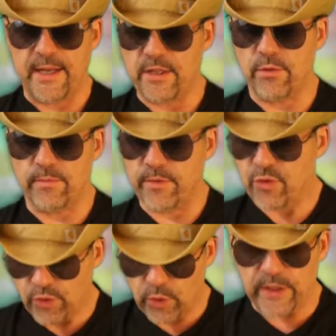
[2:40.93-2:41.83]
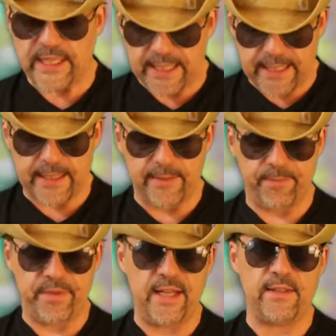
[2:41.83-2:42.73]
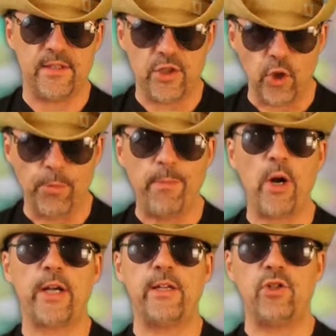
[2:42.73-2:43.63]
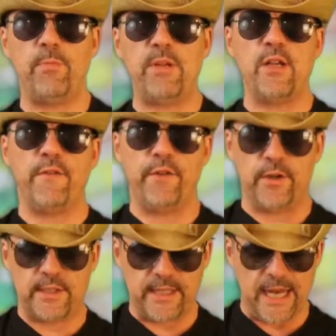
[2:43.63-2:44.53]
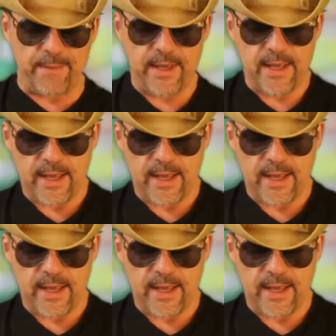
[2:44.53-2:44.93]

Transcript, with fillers: and you truly need it, that the supermarket should be your first stop.